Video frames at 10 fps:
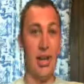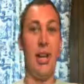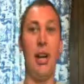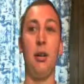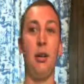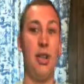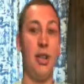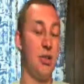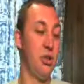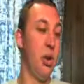And now
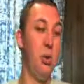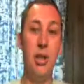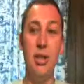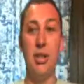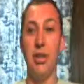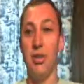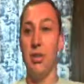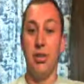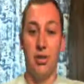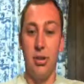it's like it's so easy
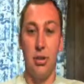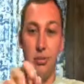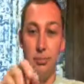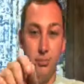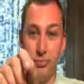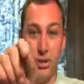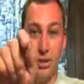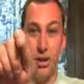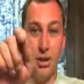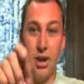to just, you know,
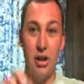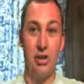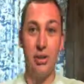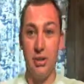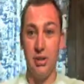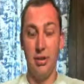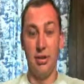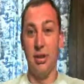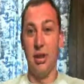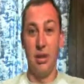click on the
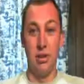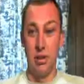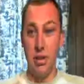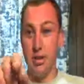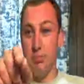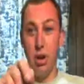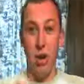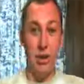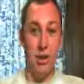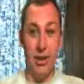click on the
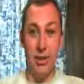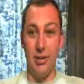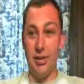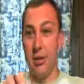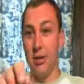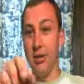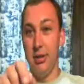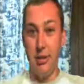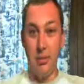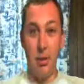bloggy, click
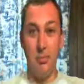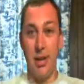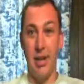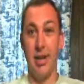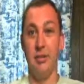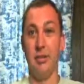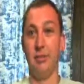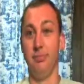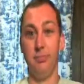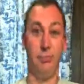on the, the
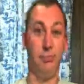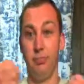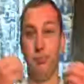webcam, and